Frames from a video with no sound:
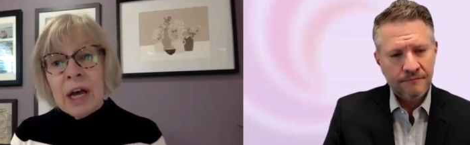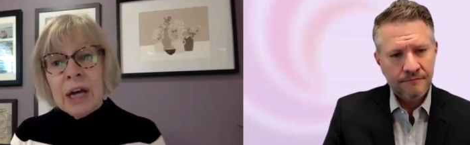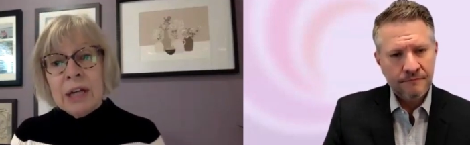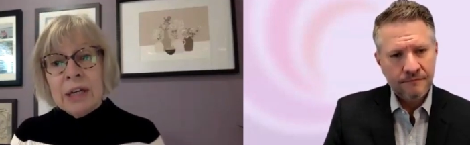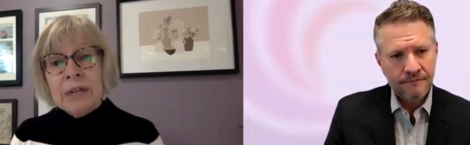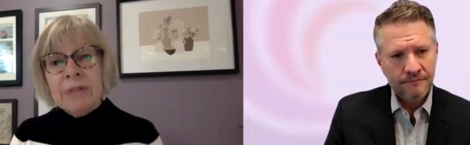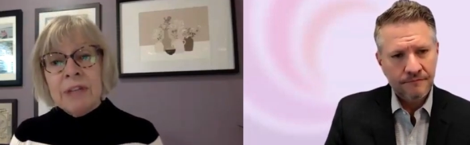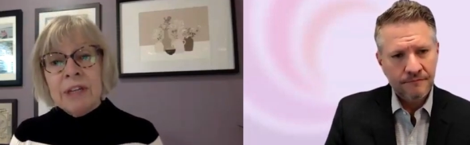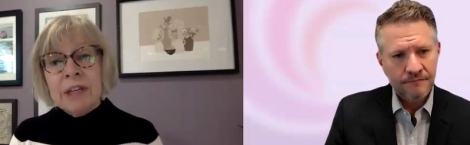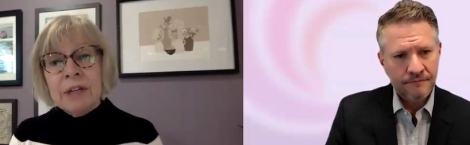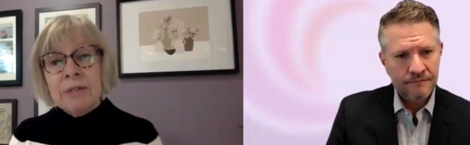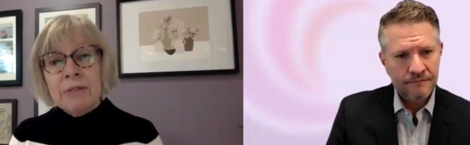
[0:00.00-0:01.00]
Speaker 1: are living
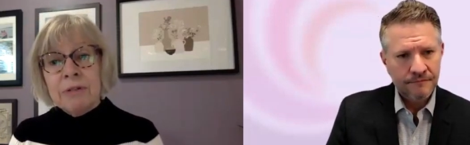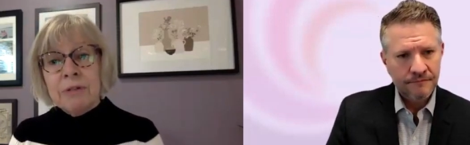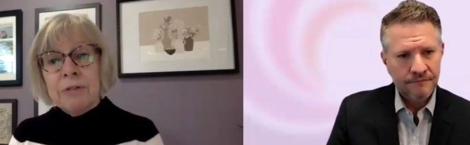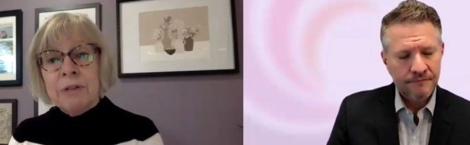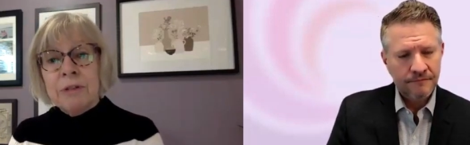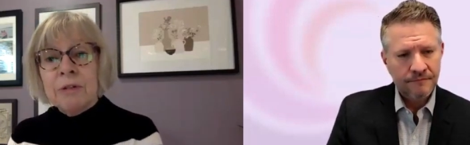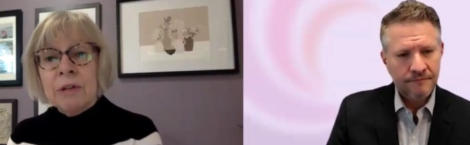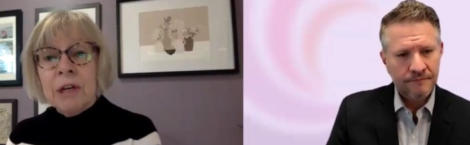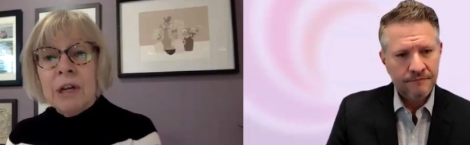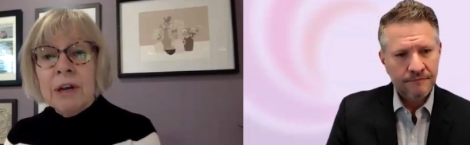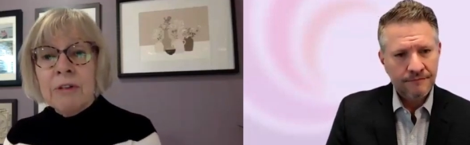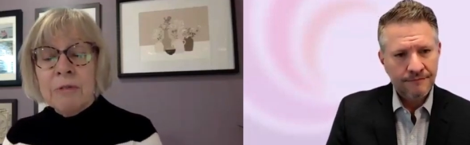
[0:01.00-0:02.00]
an unfulfilled
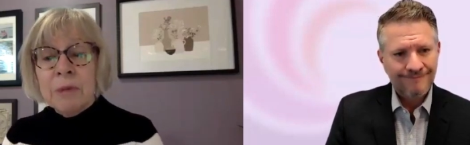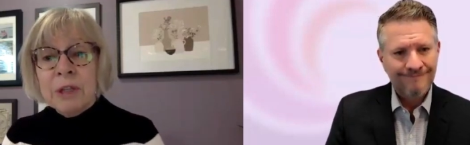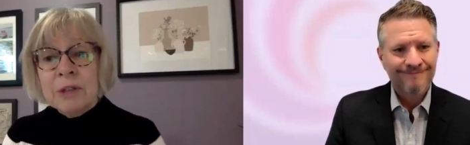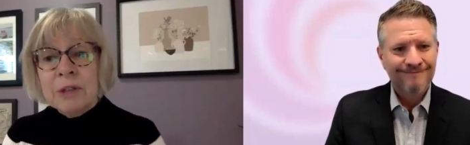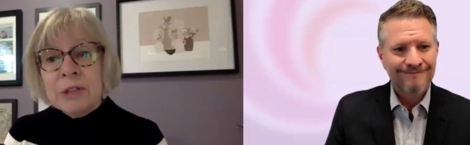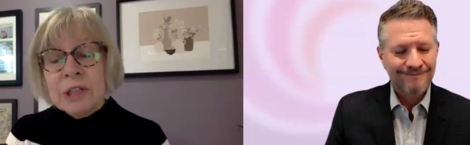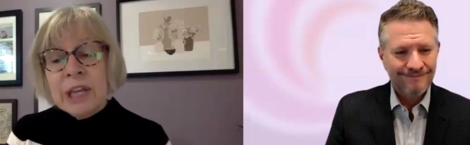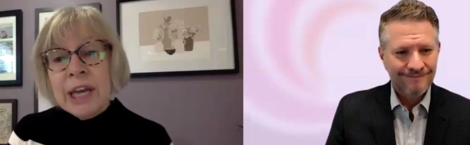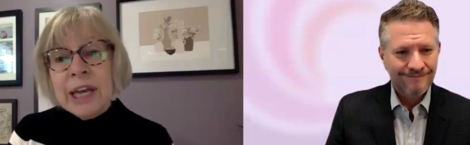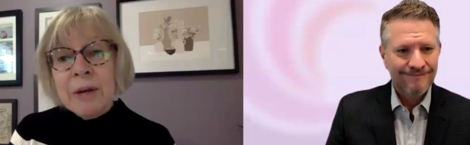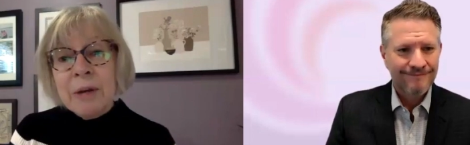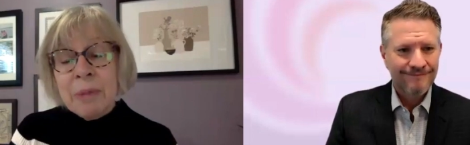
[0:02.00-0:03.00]
life because
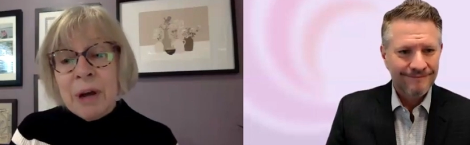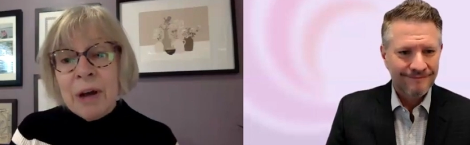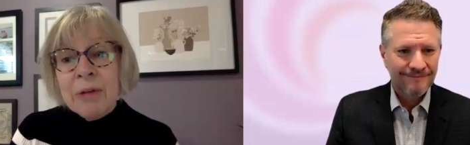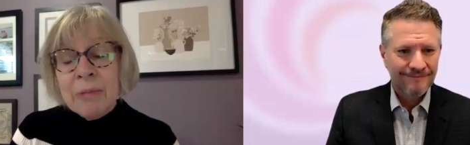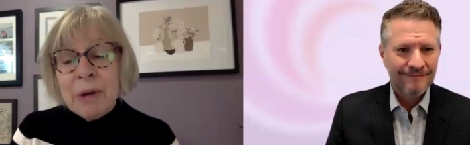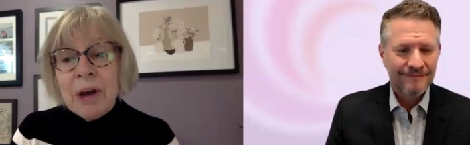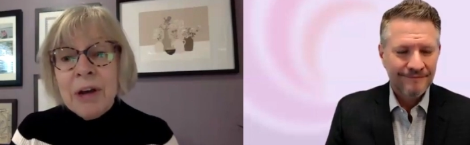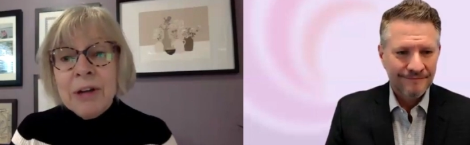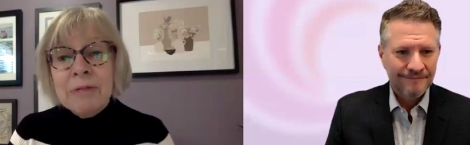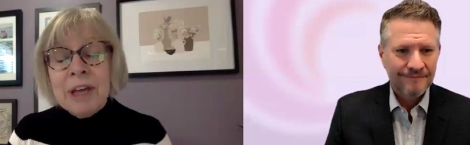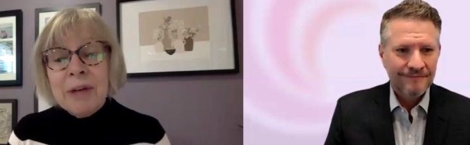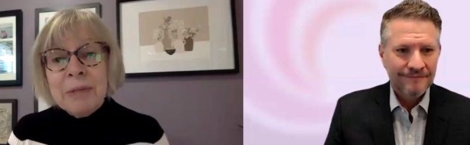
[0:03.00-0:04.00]
they part
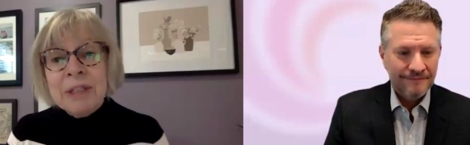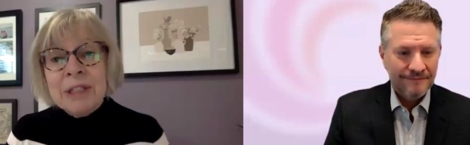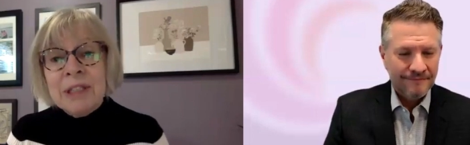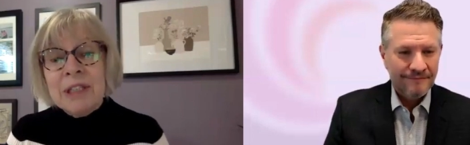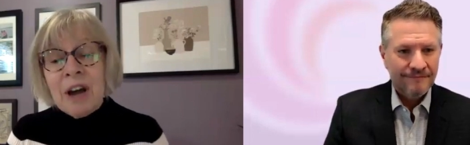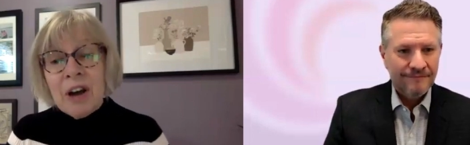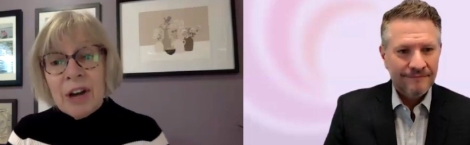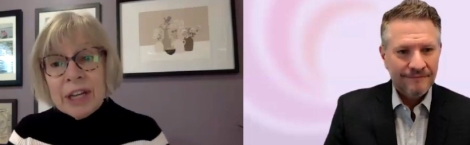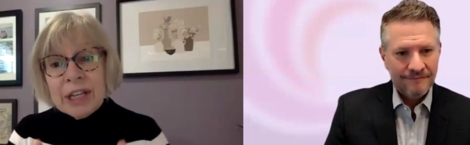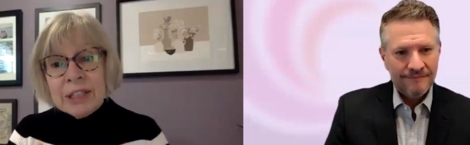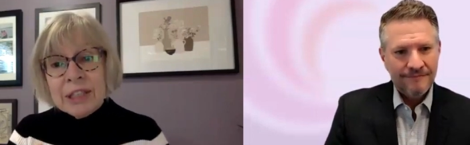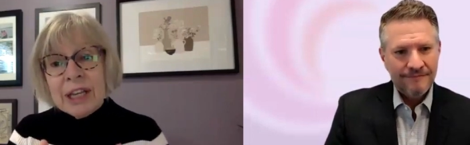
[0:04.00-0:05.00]
of them has
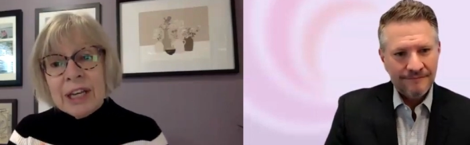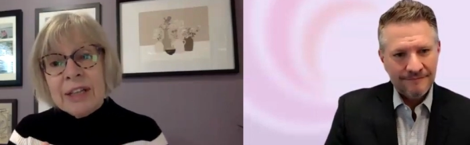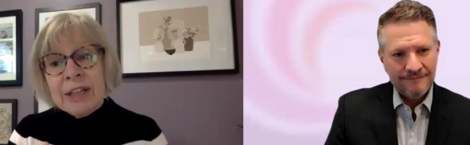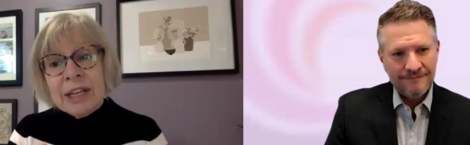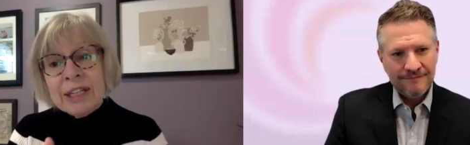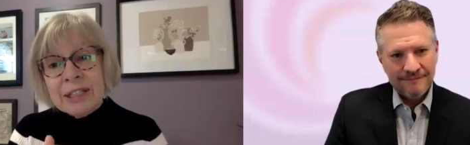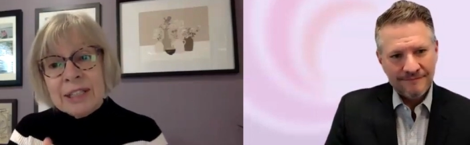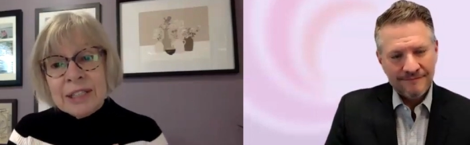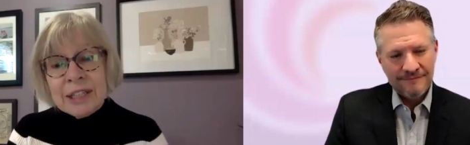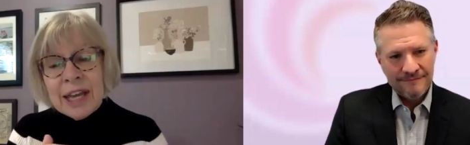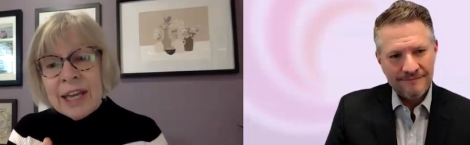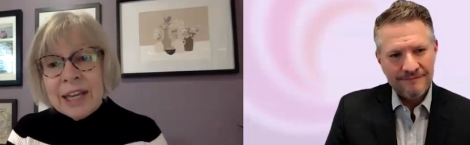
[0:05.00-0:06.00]
died and that they're
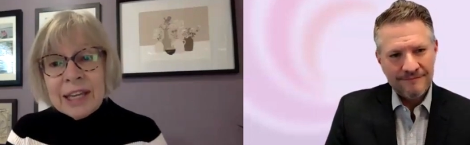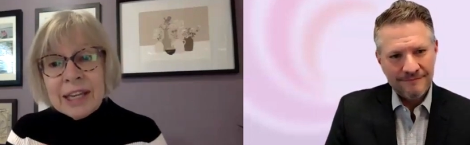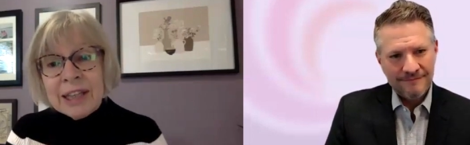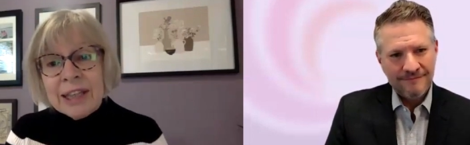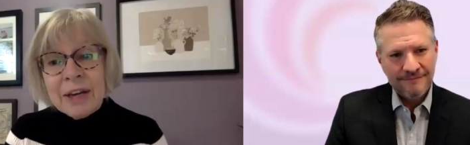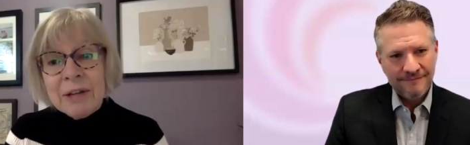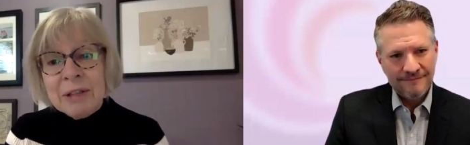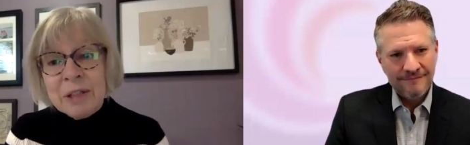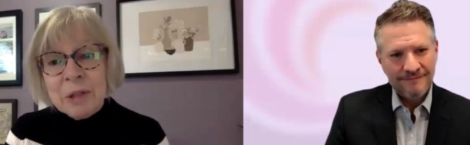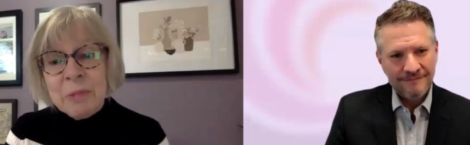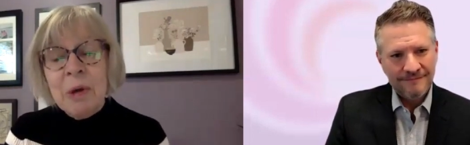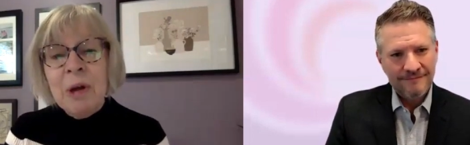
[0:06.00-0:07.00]
staying in that
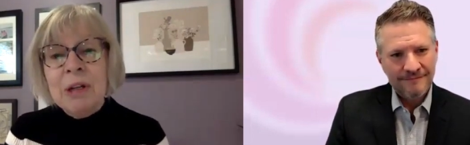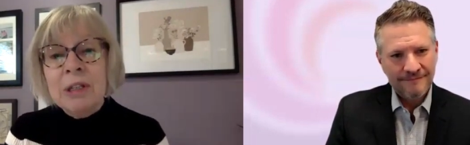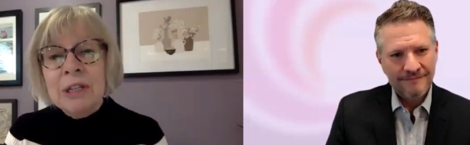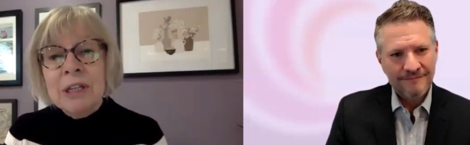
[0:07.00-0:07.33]
spot,